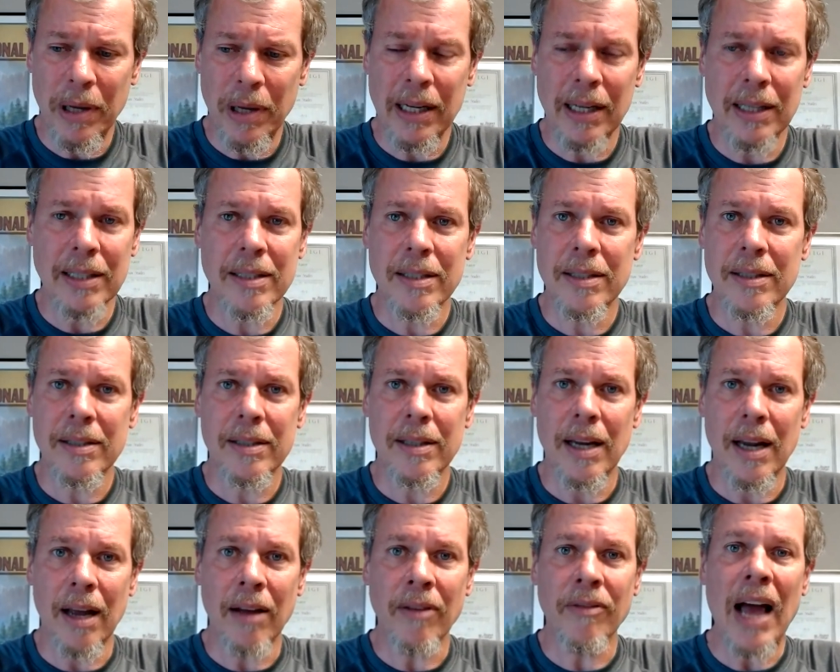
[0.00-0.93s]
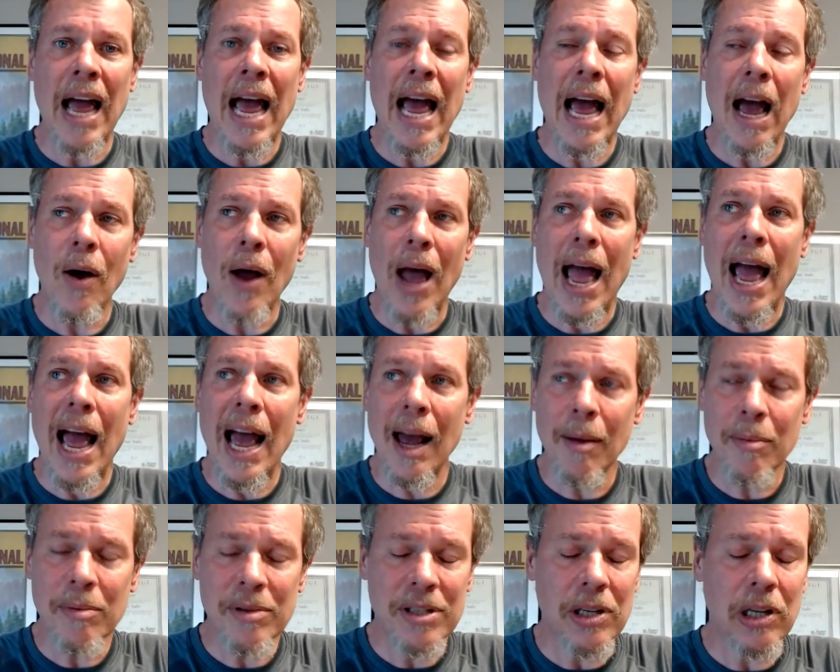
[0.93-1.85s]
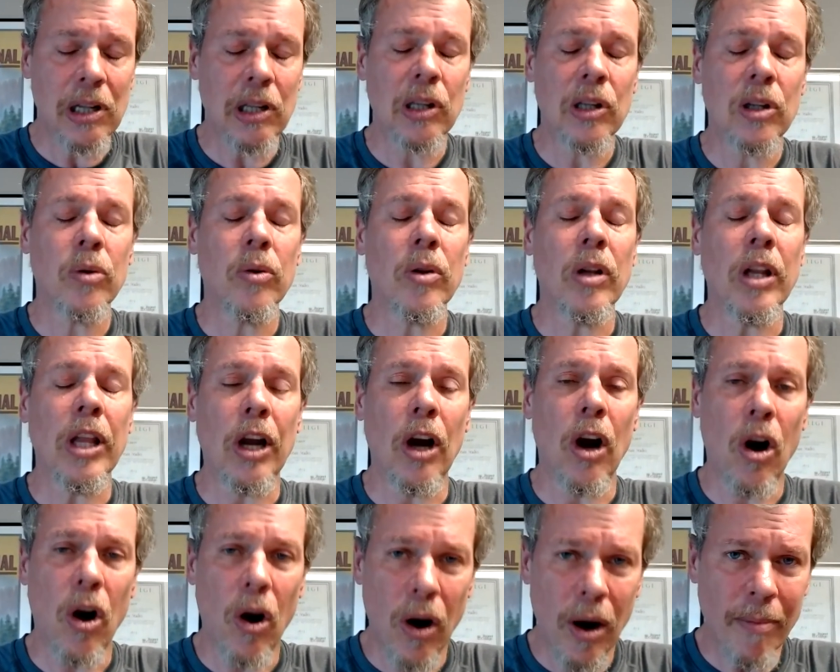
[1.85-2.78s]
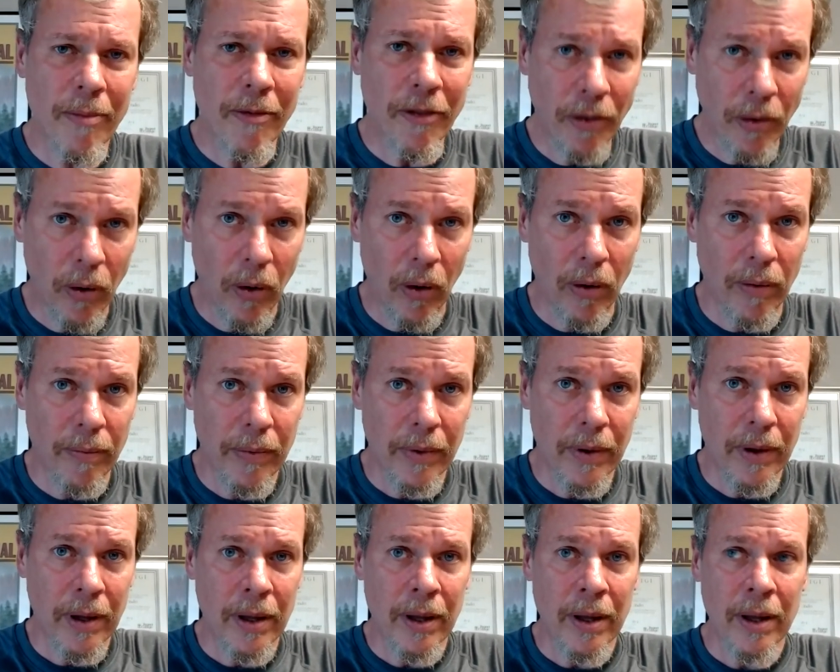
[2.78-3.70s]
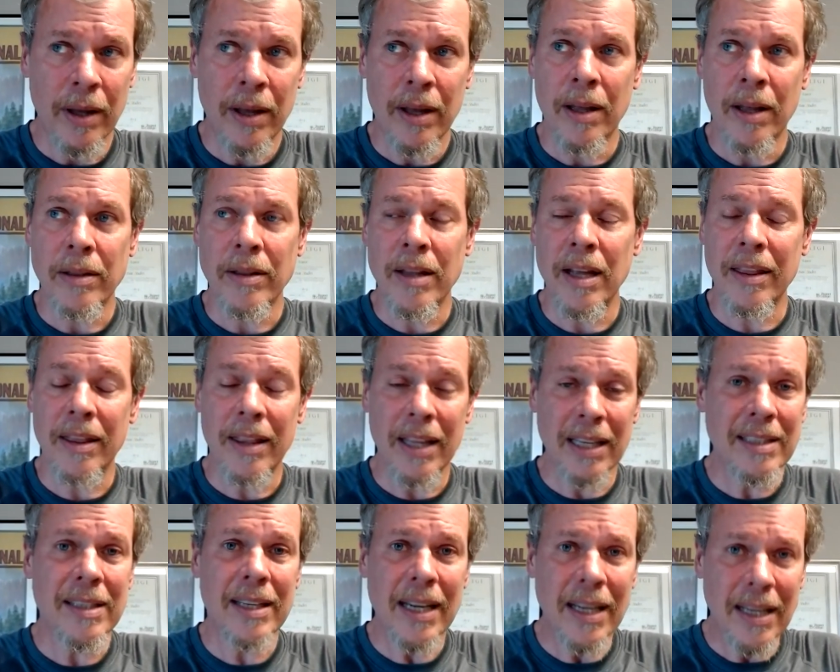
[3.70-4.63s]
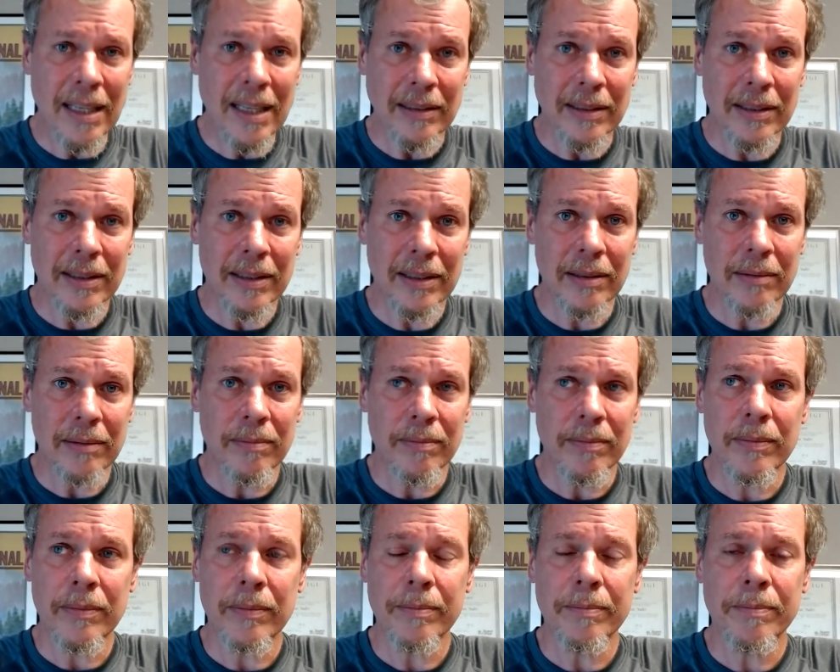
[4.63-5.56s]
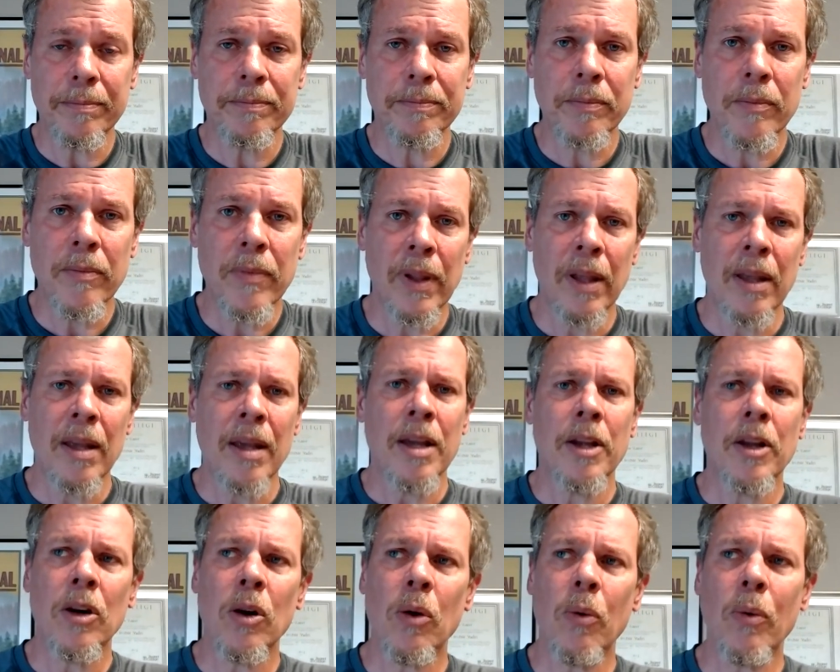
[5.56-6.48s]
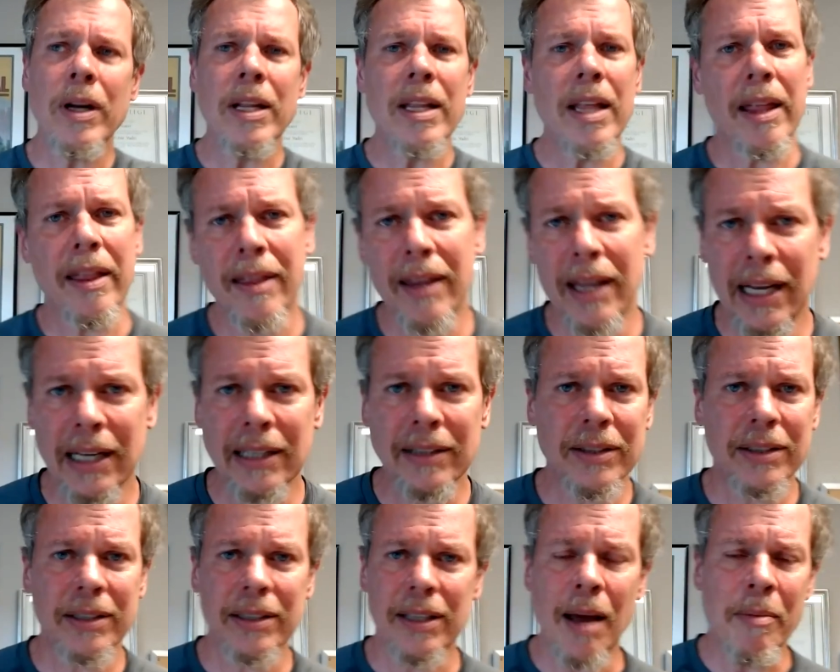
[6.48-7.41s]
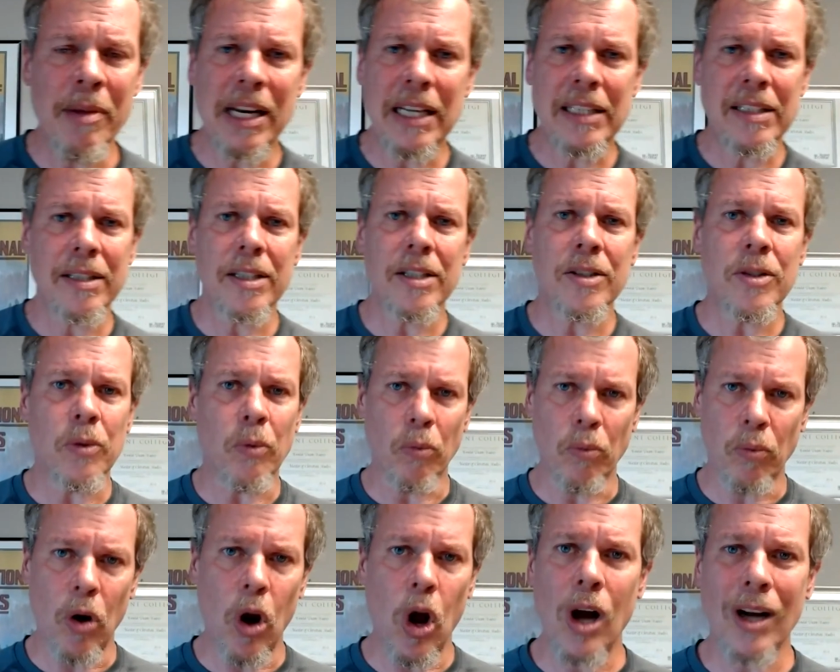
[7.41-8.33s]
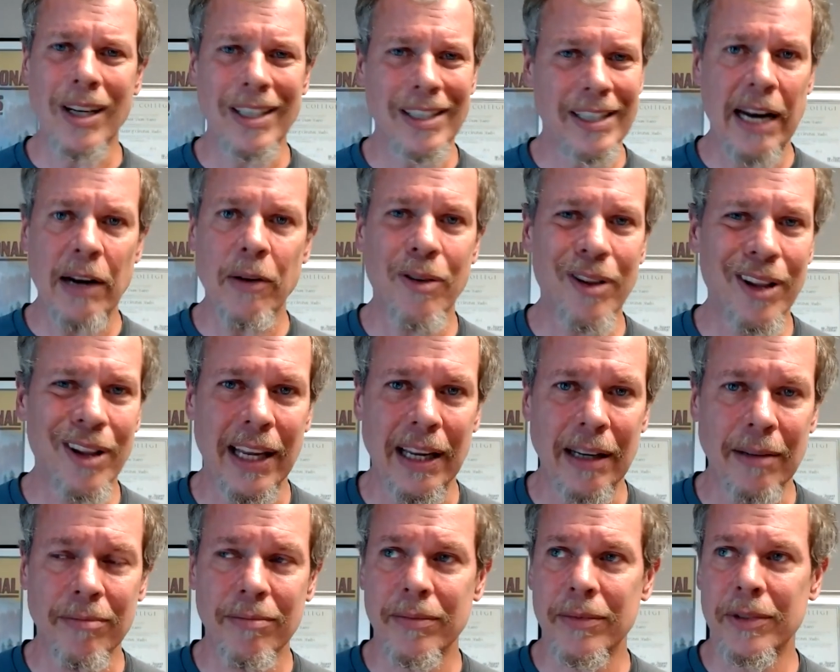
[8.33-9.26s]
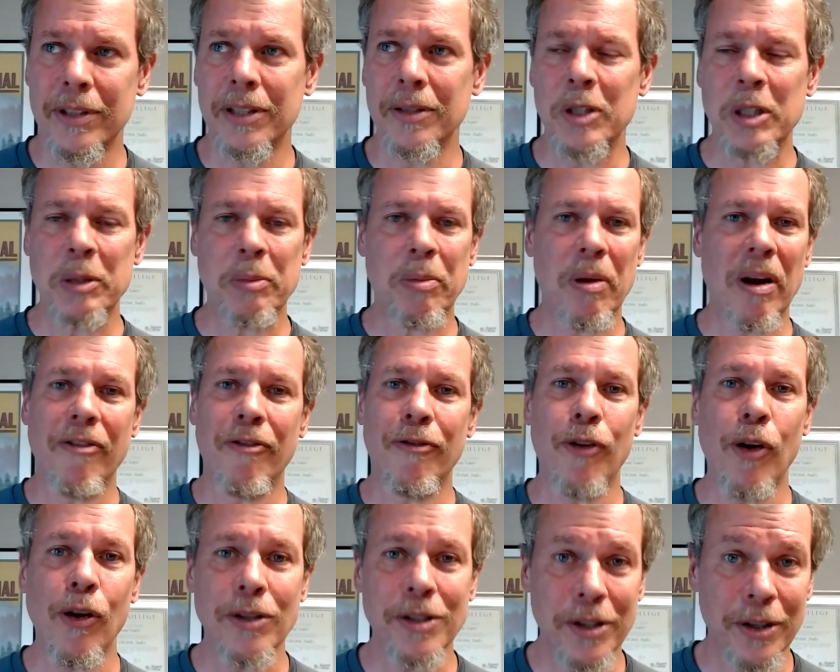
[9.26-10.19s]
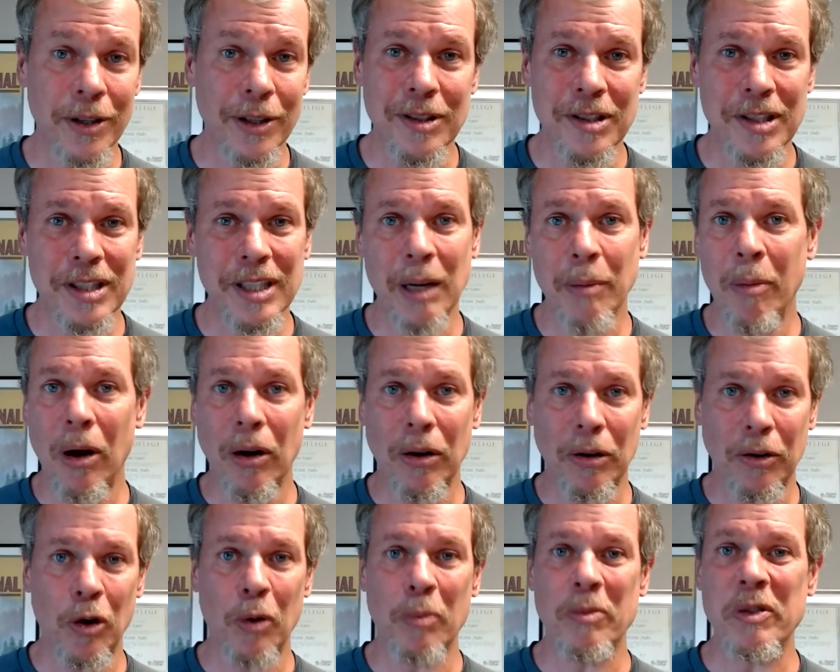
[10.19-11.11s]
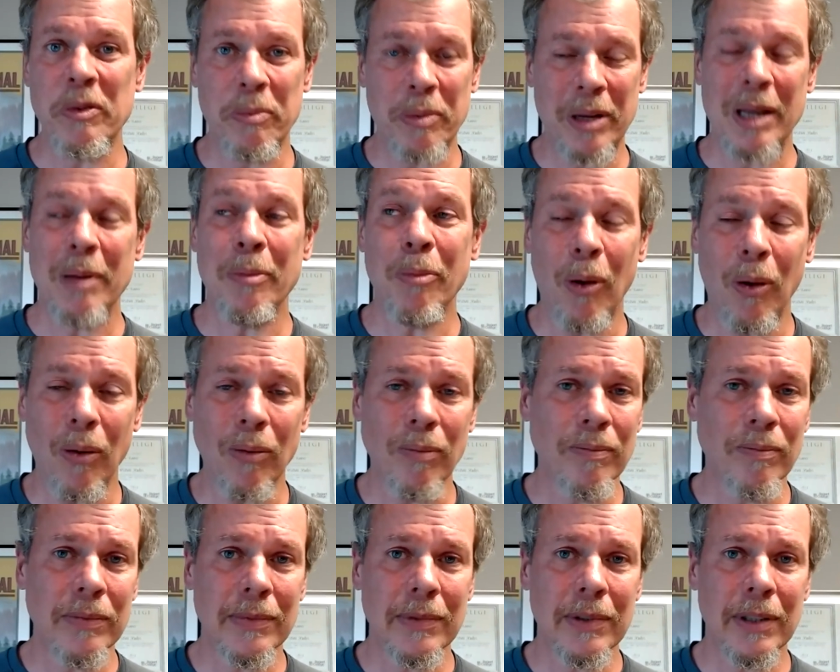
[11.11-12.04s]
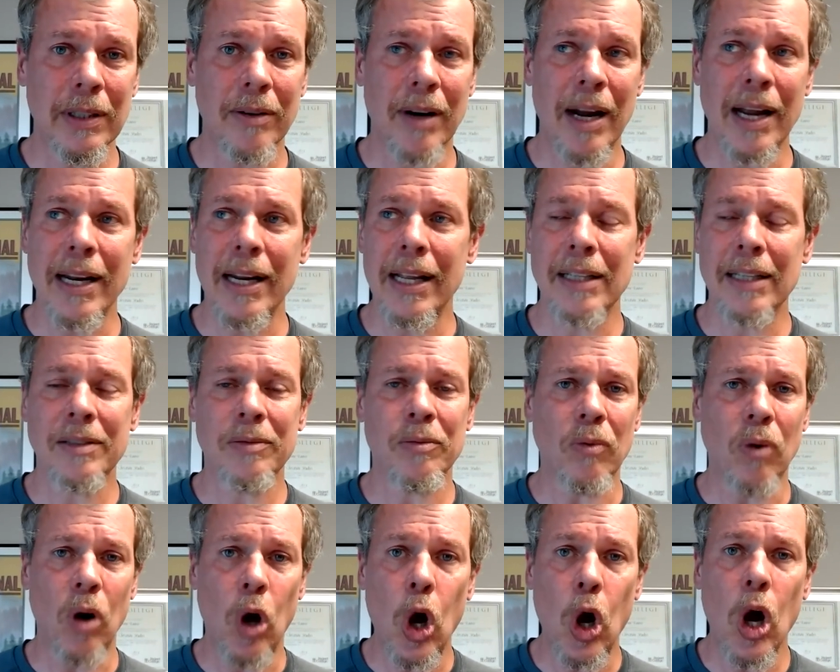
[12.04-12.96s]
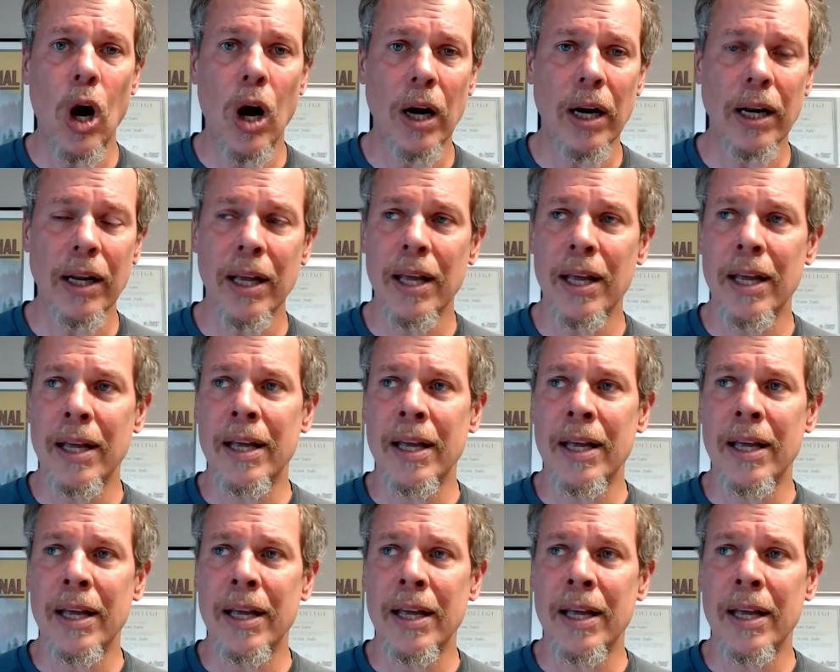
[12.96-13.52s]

because of how absolutely harmful that this is. You know, one of the things, I mean, it's just wrong generally to spread falsehoods about groups of people, right? It's wrong